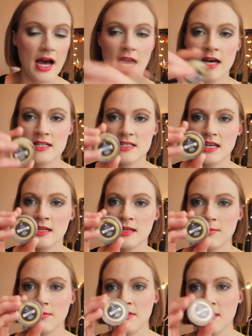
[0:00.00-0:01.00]
And
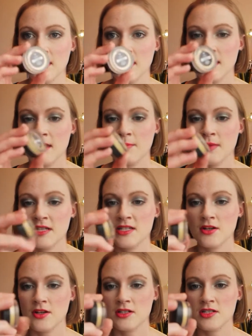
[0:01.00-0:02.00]
in my
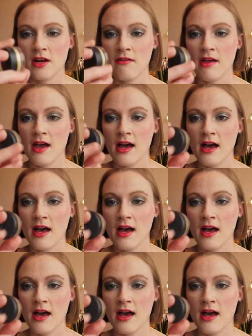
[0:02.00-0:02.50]
tear duct area,